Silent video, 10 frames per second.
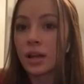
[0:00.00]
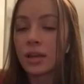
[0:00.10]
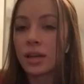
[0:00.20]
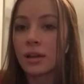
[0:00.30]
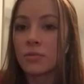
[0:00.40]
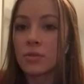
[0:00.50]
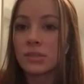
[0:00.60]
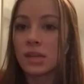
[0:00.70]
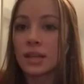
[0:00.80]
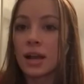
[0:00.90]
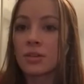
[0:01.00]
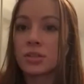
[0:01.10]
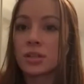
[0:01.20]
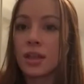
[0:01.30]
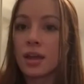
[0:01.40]
I've always liked how
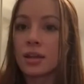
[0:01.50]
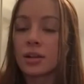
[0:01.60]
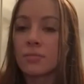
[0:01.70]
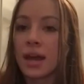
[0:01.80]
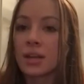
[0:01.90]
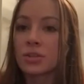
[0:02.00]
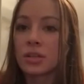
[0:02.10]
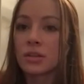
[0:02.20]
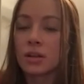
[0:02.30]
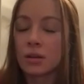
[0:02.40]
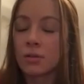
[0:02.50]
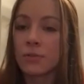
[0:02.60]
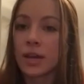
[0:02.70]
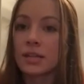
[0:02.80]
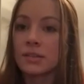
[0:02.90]
she did that in her matches or her
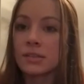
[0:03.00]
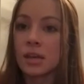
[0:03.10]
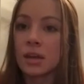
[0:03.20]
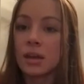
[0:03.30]
fights.